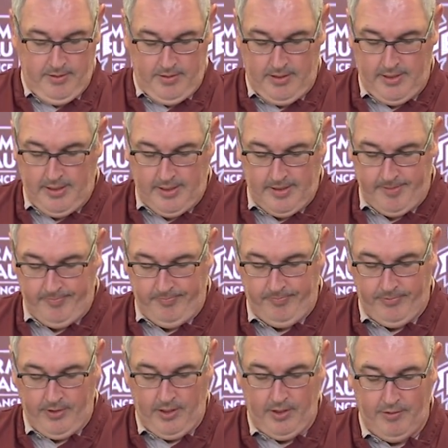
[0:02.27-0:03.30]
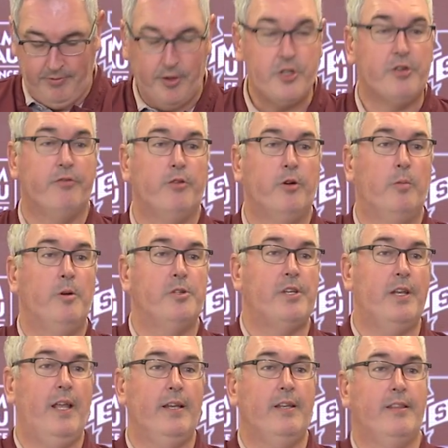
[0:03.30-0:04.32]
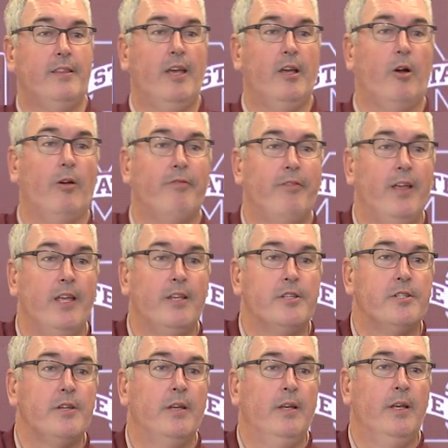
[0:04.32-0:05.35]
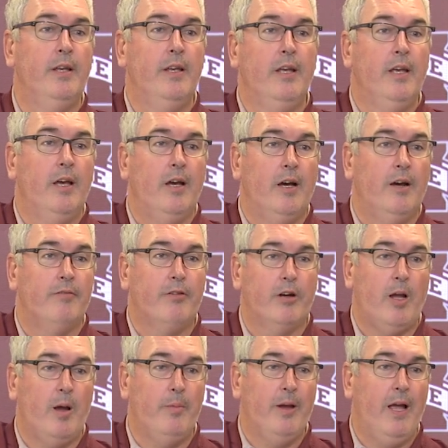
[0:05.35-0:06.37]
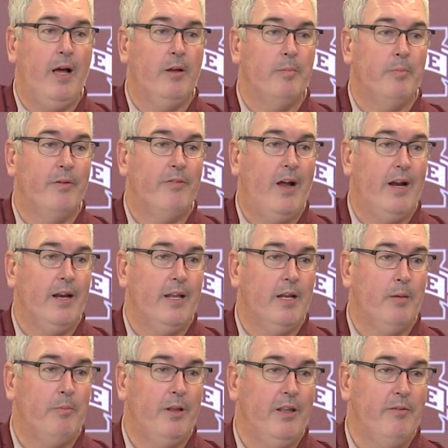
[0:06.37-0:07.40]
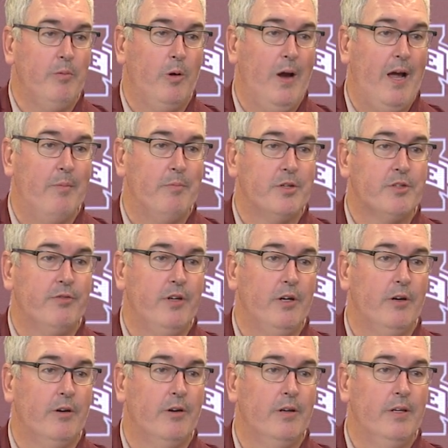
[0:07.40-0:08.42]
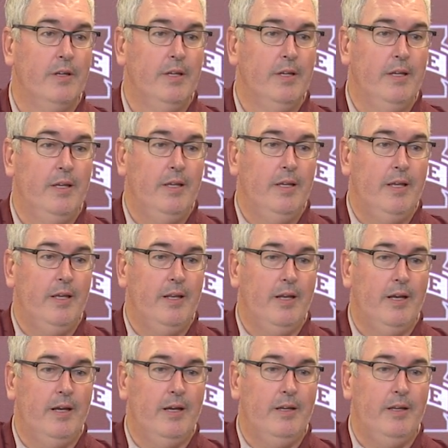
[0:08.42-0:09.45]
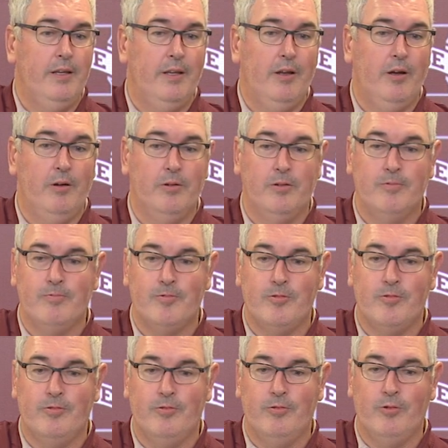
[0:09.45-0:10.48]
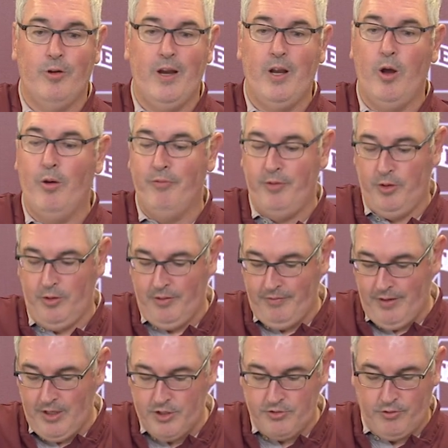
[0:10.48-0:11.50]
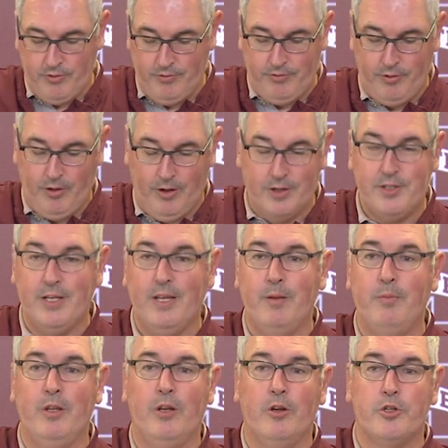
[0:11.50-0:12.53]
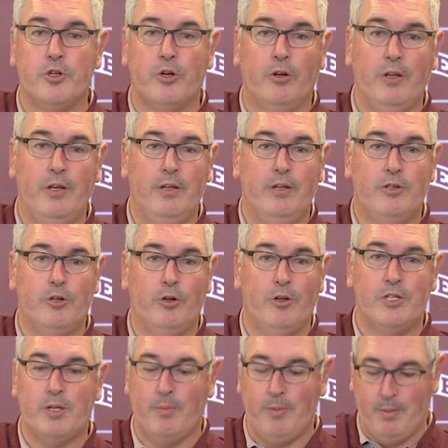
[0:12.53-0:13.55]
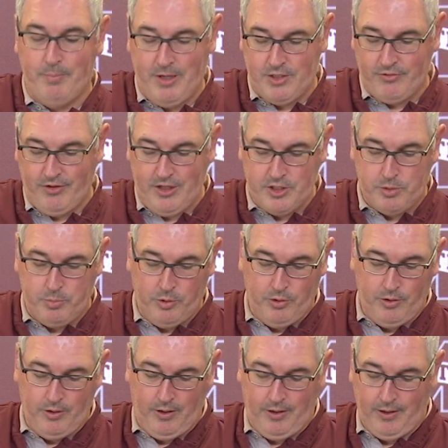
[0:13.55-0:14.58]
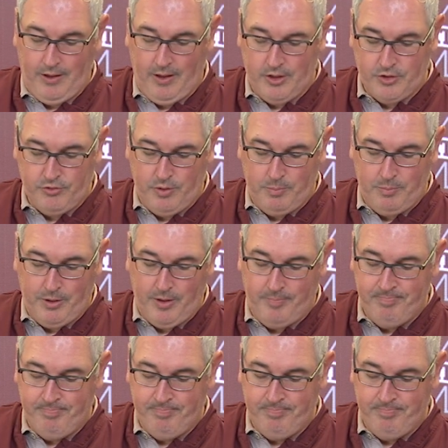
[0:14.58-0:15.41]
Um, you know, first and foremost, I'd like to thank our fans uh, for coming out and providing an unbelievable atmosphere and, uh, you know, great home field advantage for, for our team. You know, truly, truly some of the best fan support in all of college football.